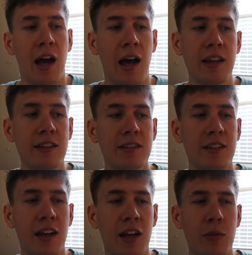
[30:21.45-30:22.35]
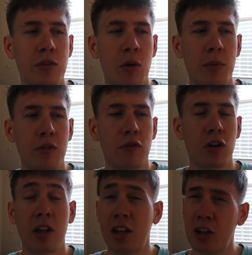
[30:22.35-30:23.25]
I was hoping for
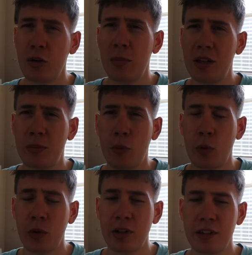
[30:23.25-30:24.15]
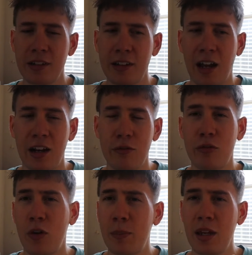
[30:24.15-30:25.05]
a little bit more kind of
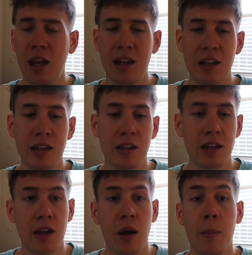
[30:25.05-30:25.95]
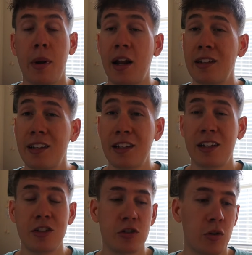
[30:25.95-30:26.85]
from the ending, But I did
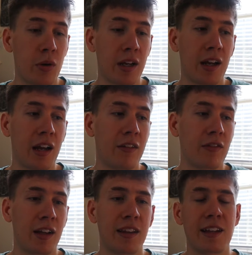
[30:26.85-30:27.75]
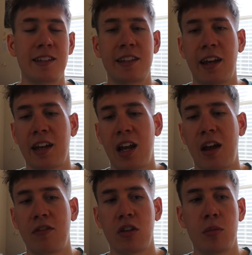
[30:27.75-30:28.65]
enjoy kind of like that second
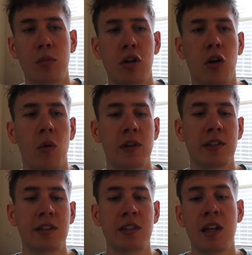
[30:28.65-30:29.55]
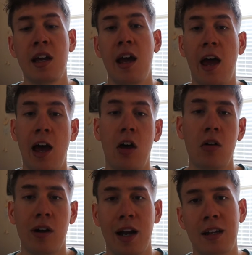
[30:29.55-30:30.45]
half of the book once
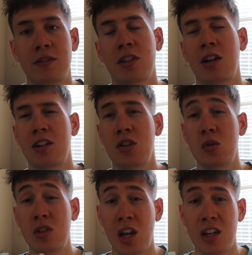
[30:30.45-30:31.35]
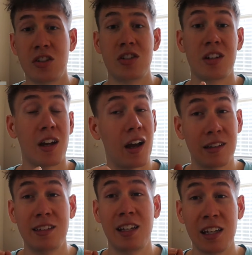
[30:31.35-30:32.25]
Elle kind of started to change a
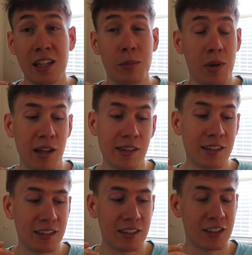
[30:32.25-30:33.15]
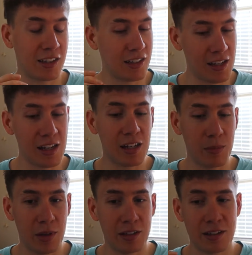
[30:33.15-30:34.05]
teeny bit, just a teeny
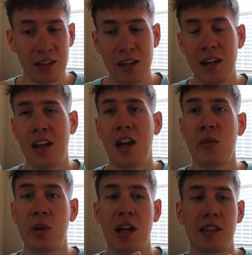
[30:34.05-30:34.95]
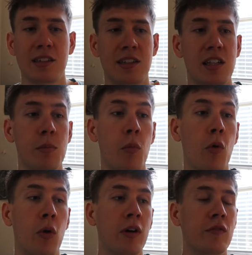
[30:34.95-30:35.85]
bit, and we got to see
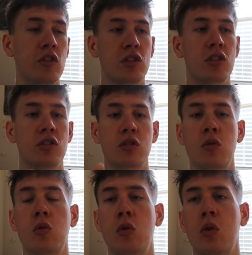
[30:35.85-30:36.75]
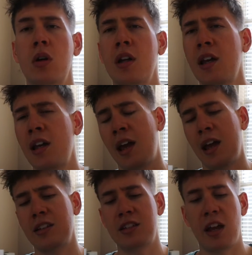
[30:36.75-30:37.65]
more of just the school
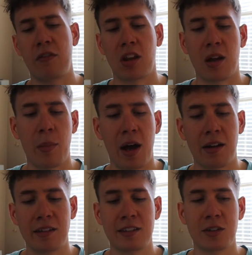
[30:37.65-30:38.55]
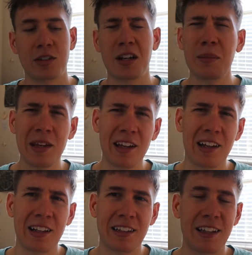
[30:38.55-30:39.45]
and just everything about it. So it's gonna be
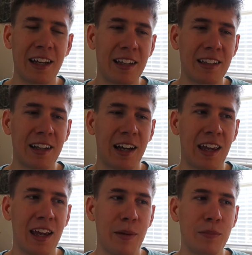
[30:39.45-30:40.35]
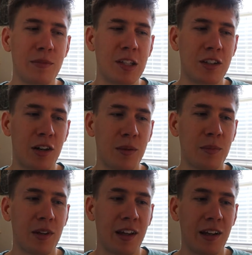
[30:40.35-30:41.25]
like
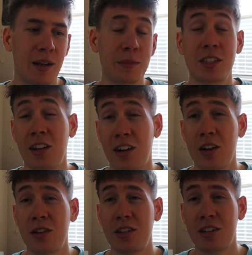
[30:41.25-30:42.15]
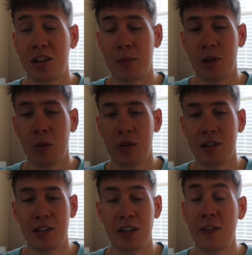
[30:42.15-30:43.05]
I'm stuck on determining
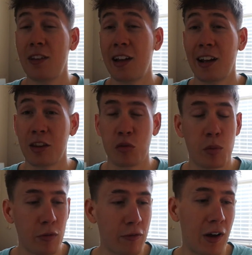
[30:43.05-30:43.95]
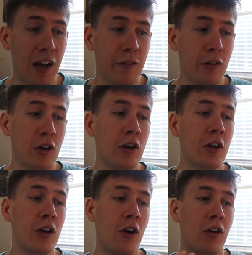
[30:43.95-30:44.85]
whether to give it like a 3.5
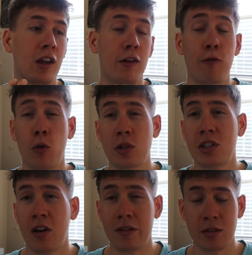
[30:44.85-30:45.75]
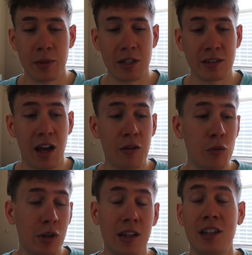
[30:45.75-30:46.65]
or like a 4 stars, because I
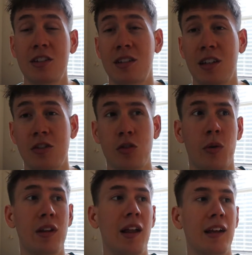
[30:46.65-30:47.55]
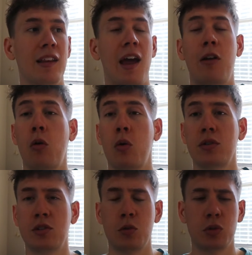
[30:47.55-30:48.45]
really just enjoyed like that whole
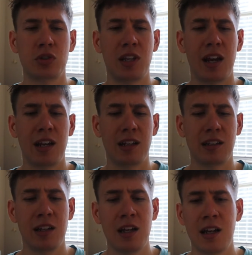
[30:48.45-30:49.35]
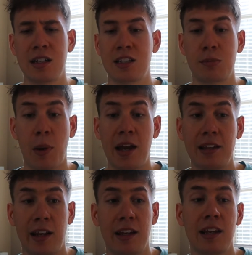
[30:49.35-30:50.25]
school setting,
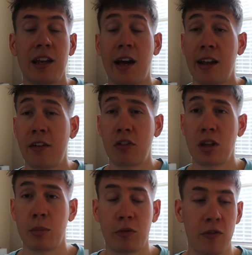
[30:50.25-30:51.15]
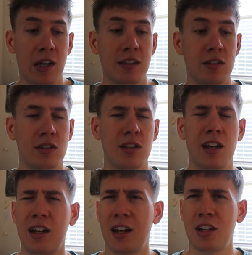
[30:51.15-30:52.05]
despite like it not having the professors and
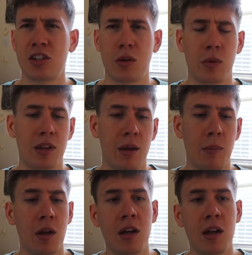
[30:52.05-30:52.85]
the connection with them.